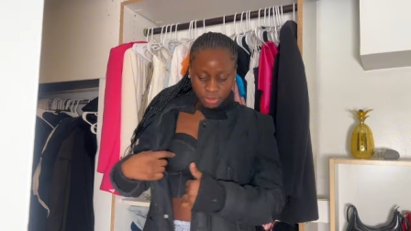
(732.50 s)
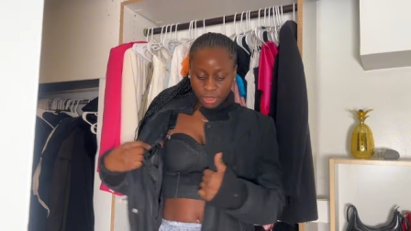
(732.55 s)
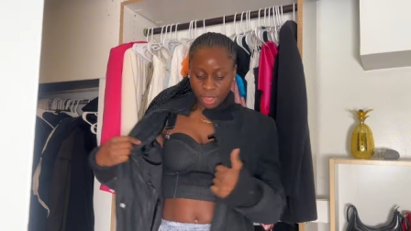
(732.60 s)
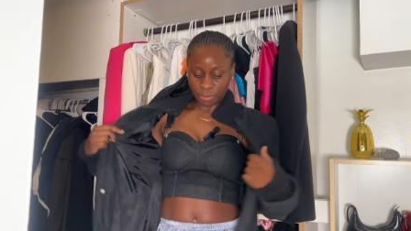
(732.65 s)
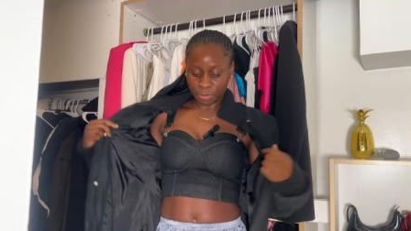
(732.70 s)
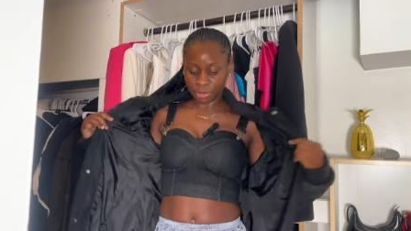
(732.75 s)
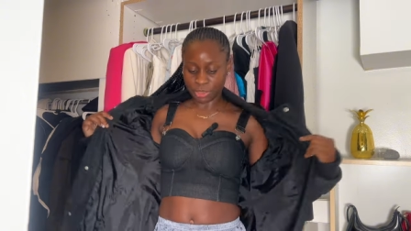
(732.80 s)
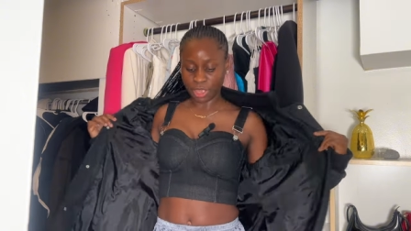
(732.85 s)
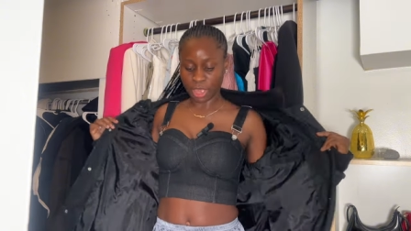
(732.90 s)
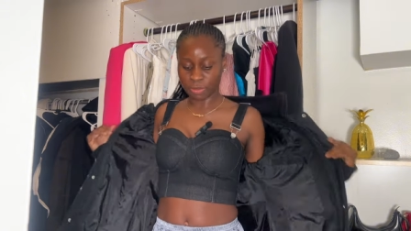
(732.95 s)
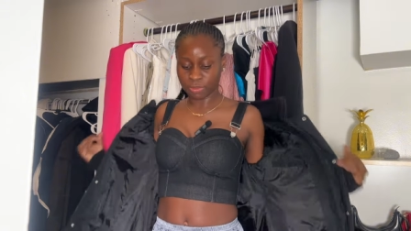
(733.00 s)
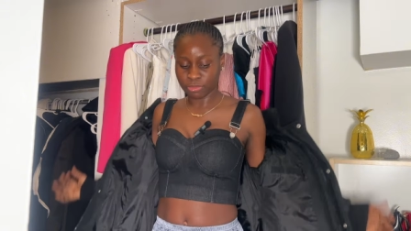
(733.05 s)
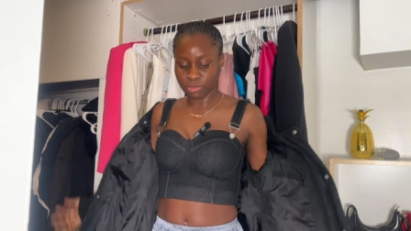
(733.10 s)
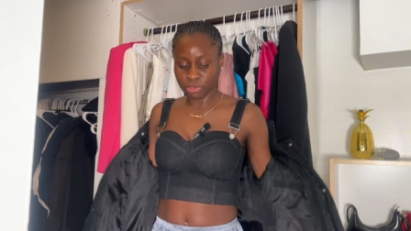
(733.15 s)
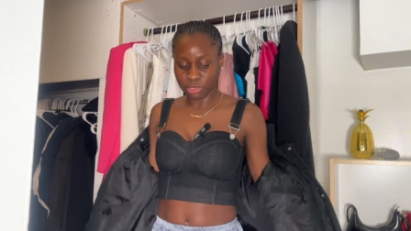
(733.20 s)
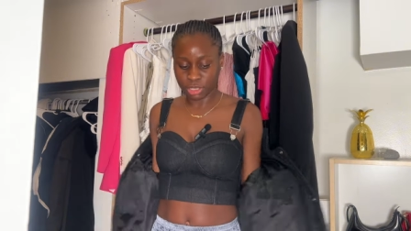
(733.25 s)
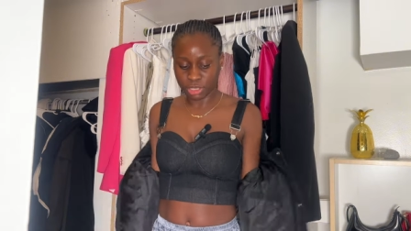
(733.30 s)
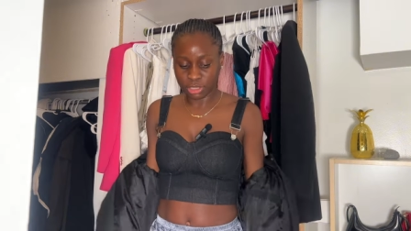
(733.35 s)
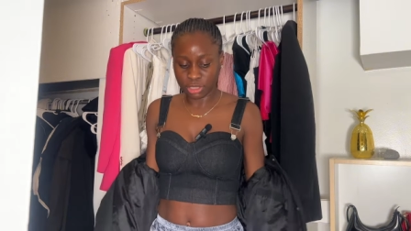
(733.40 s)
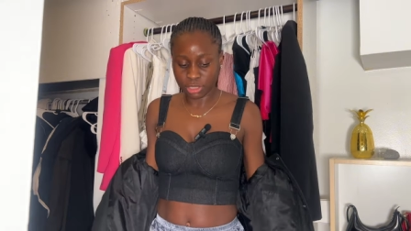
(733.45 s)
i'm, I'm
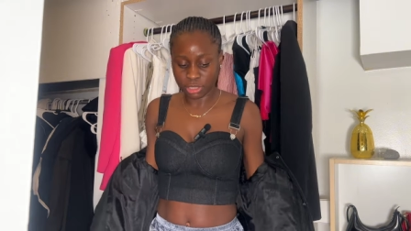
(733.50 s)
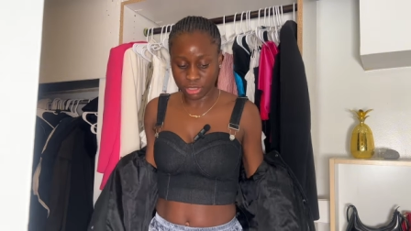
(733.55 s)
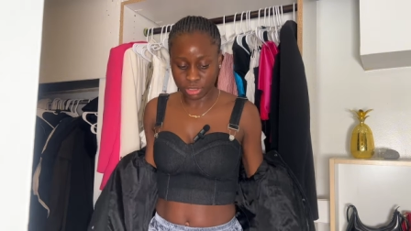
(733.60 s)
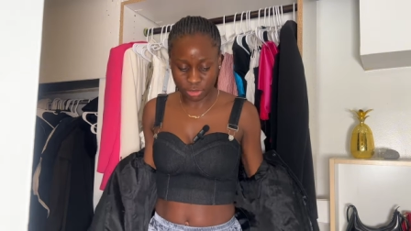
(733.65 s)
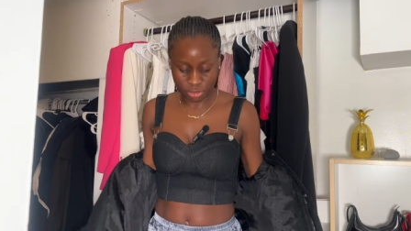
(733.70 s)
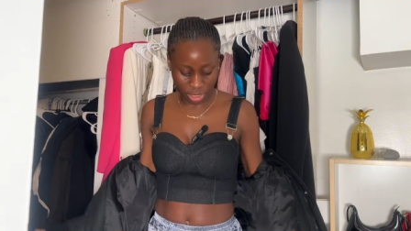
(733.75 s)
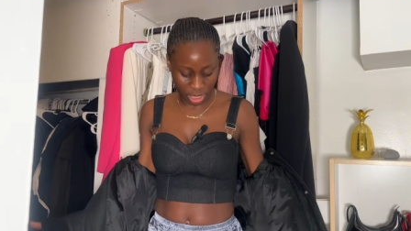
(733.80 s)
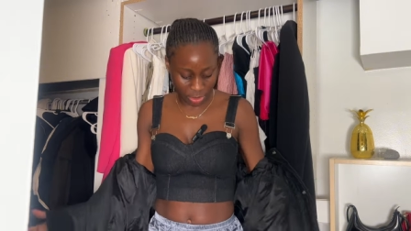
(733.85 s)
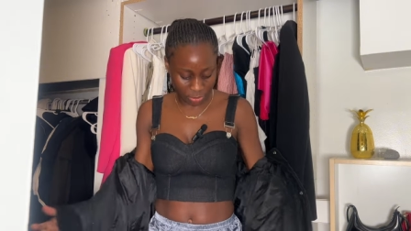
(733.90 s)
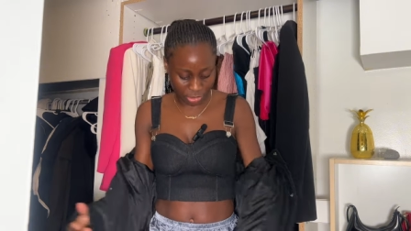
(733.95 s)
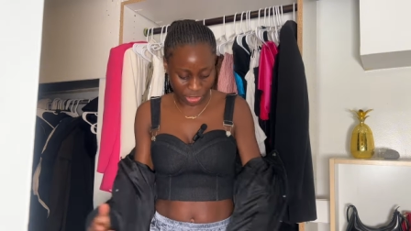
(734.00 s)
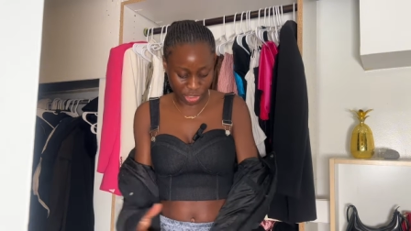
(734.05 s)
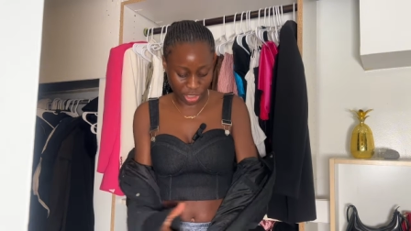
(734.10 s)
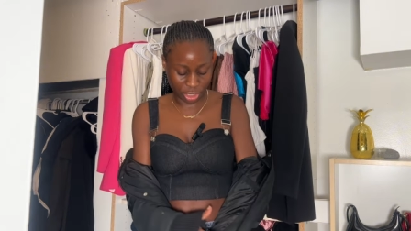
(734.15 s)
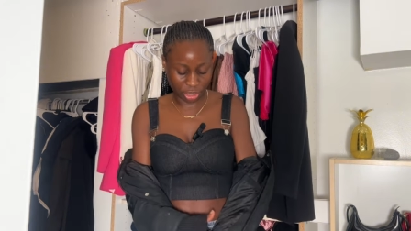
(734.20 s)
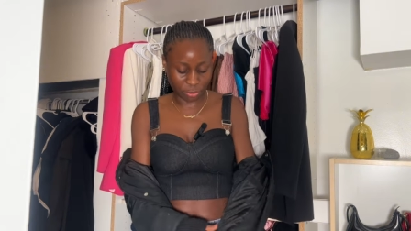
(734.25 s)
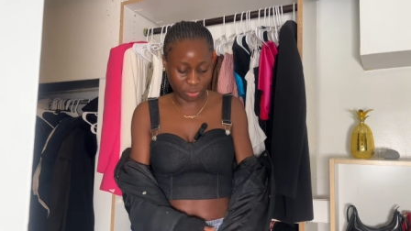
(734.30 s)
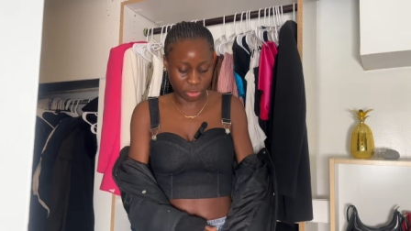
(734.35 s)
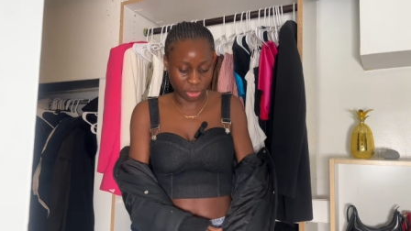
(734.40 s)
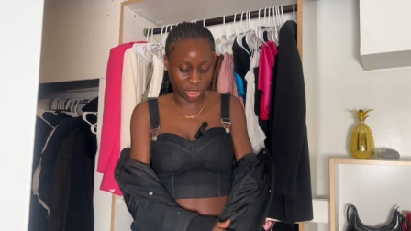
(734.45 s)
donating this one let me check
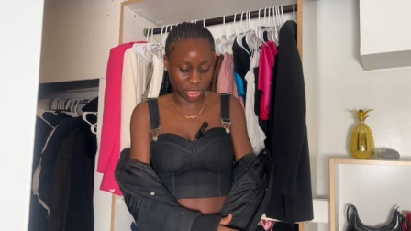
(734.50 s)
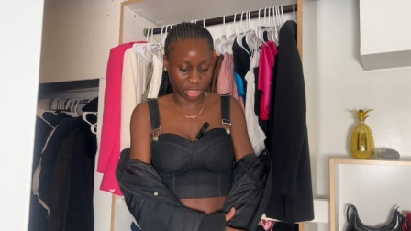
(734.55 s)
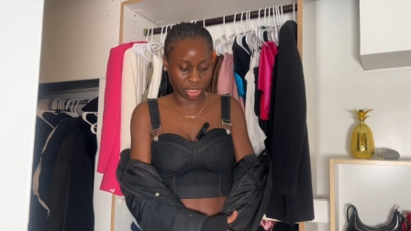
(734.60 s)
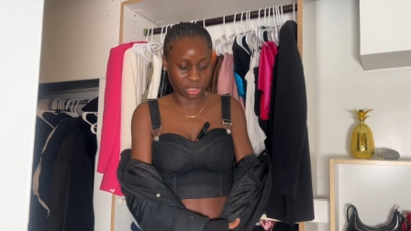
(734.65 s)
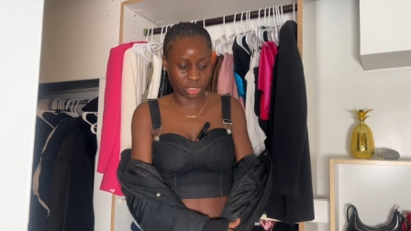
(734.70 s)
the pockets